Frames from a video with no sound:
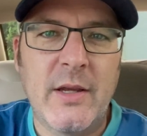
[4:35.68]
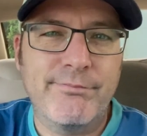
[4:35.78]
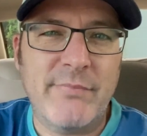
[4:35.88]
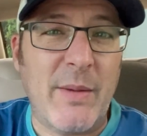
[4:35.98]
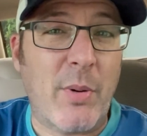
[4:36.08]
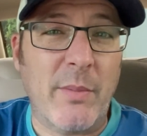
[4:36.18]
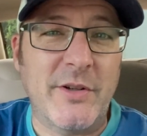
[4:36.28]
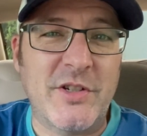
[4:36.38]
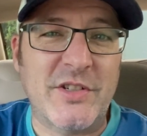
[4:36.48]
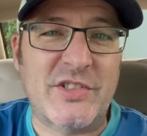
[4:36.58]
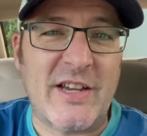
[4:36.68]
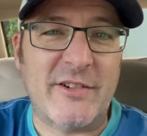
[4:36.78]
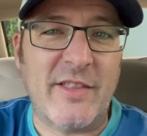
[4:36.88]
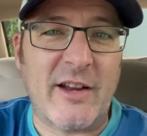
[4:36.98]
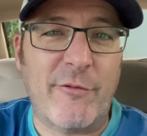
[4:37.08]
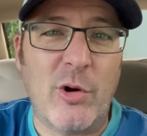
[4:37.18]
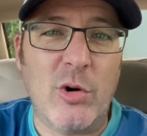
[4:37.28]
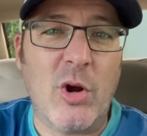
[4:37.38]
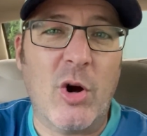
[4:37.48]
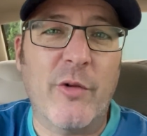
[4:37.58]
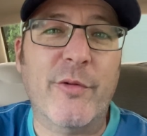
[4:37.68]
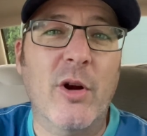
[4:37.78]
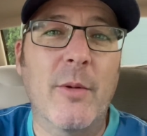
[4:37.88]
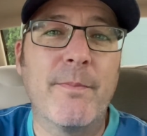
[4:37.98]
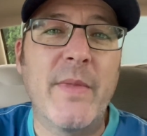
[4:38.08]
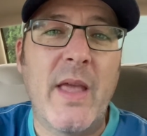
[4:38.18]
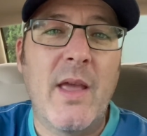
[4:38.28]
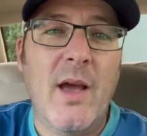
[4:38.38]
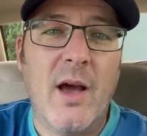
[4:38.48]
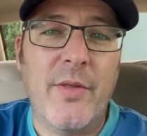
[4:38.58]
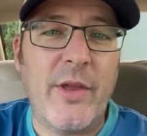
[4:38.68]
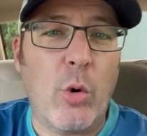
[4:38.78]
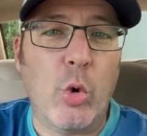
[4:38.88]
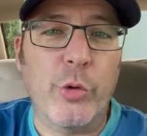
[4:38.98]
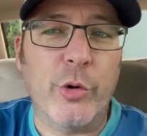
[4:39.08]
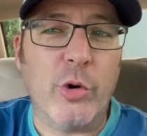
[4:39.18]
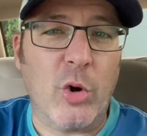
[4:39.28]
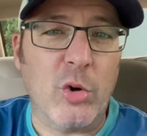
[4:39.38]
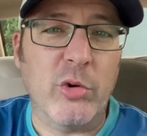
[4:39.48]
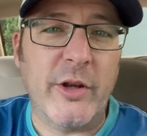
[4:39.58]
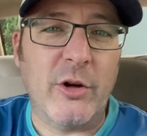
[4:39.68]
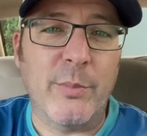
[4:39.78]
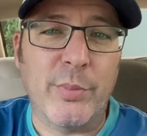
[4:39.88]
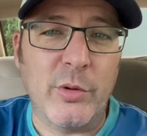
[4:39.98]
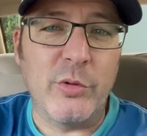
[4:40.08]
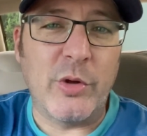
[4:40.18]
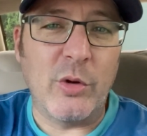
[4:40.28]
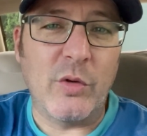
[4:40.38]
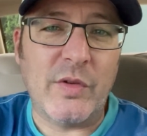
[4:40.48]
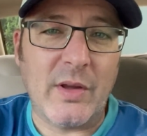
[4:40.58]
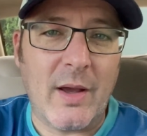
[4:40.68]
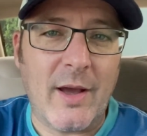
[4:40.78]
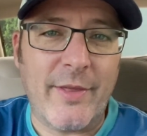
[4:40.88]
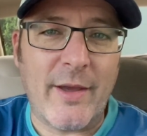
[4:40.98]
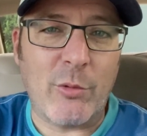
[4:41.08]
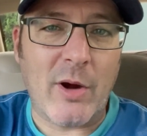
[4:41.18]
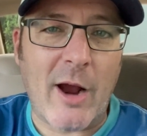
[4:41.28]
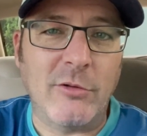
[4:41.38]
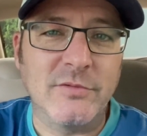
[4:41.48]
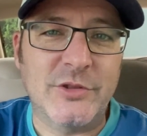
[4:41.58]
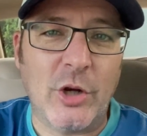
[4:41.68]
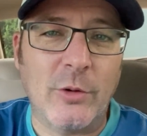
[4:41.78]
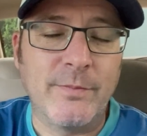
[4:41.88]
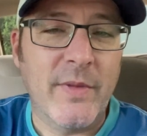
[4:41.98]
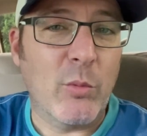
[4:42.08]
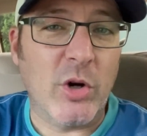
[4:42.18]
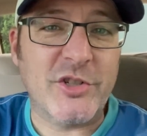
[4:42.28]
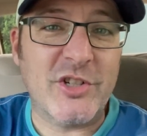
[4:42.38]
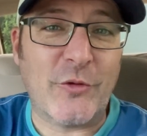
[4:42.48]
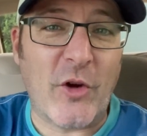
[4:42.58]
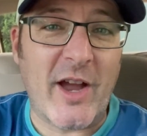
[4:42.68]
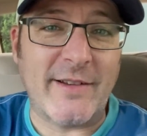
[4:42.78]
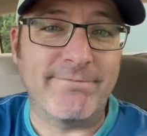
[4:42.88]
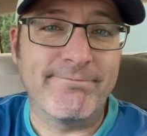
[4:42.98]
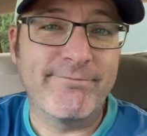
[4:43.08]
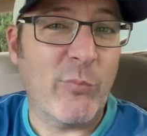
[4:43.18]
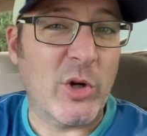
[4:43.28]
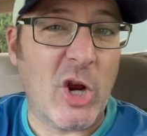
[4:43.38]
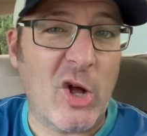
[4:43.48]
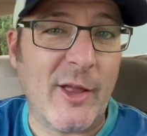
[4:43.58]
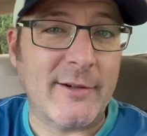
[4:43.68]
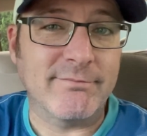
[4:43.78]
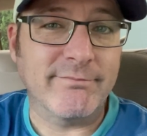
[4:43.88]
It probably just sounded like a phone call from the earlier Bluetooths that were out. So, works just fine when calling.